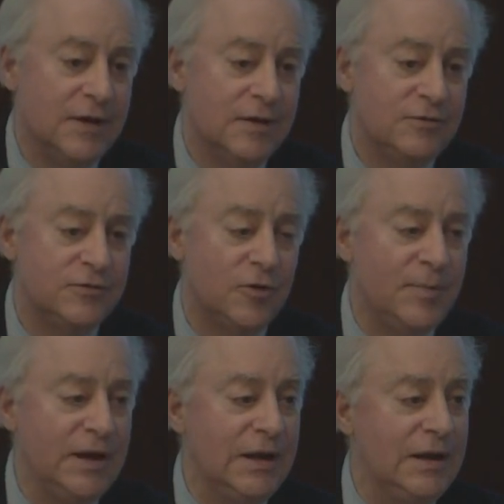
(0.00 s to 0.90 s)
So
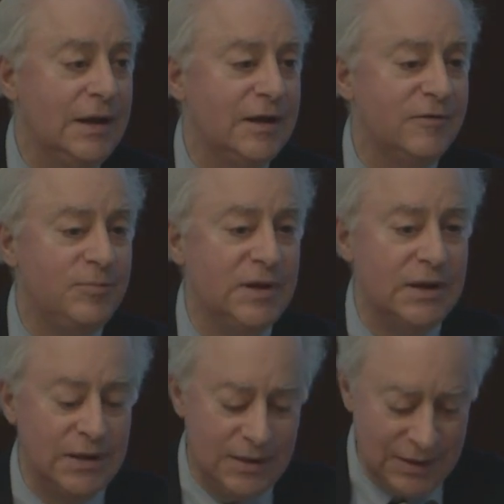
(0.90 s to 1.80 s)
many have
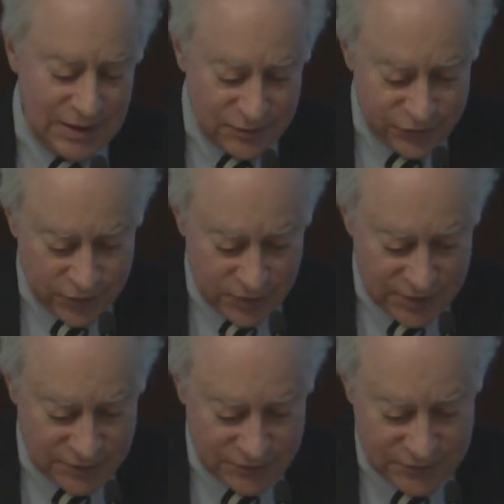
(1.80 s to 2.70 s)
been
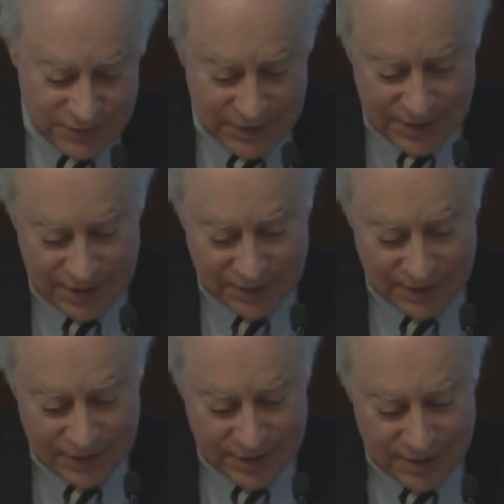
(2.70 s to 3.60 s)
influenced
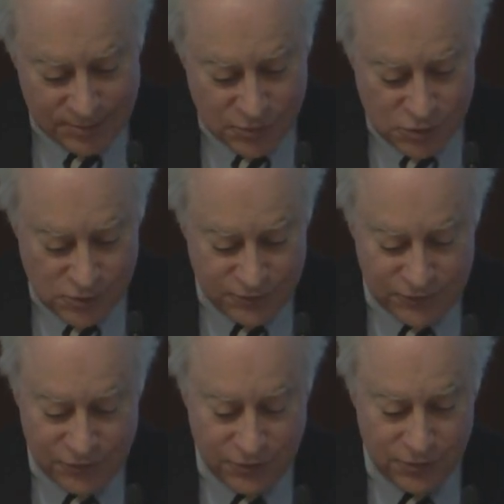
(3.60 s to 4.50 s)
and
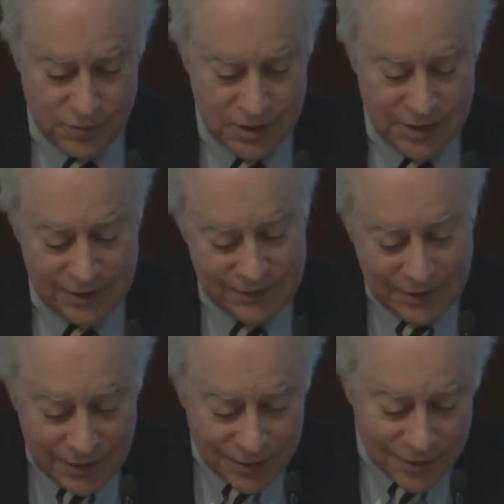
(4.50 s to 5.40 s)
moved to
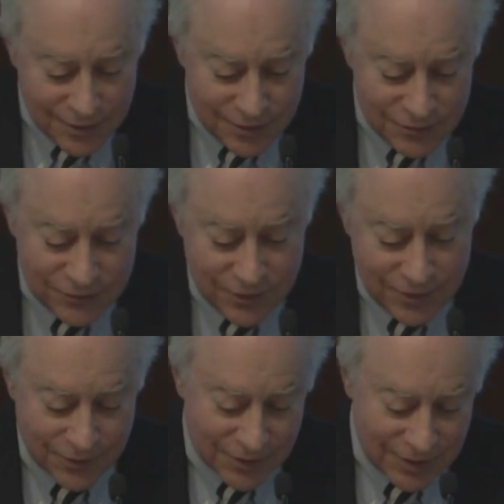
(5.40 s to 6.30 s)
tears
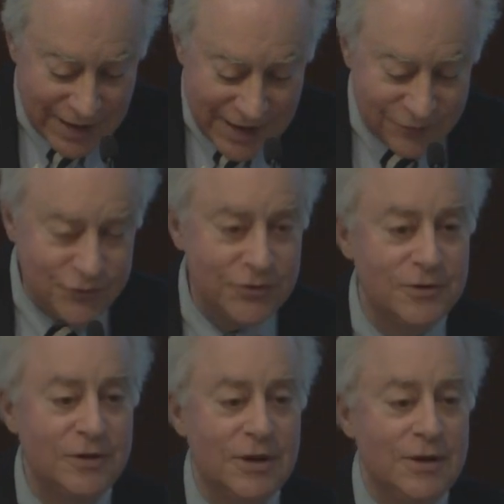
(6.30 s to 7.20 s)
or
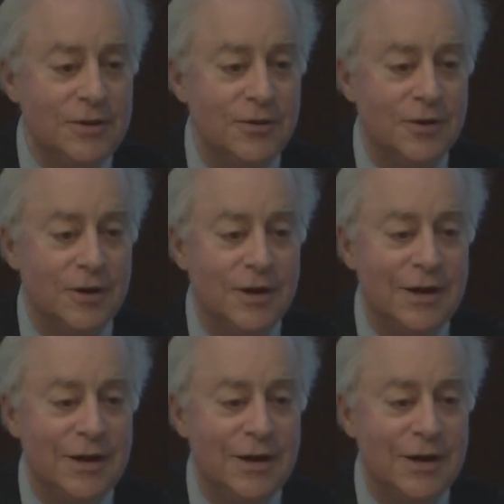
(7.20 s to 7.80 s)
laughter or